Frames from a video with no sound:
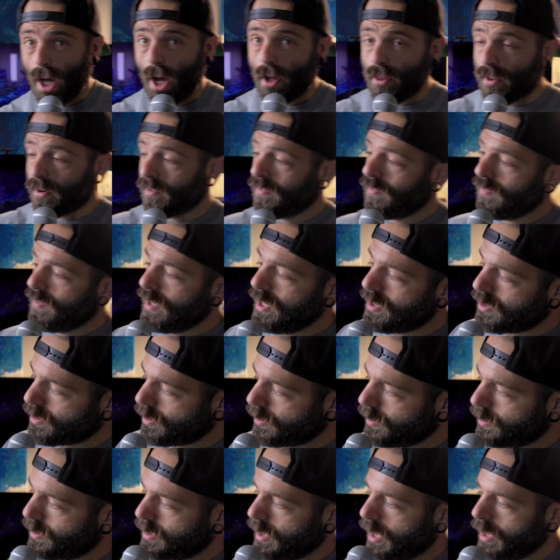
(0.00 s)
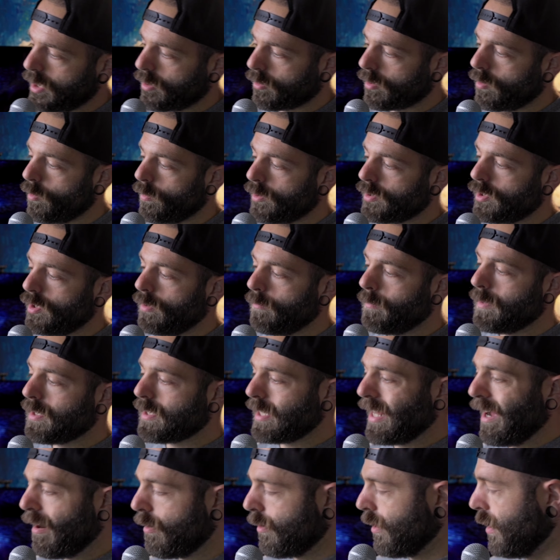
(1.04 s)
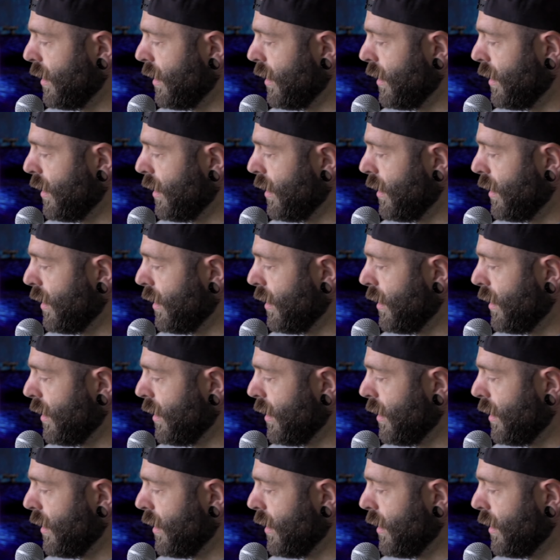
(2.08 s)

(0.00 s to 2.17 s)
other features that you're going to miss out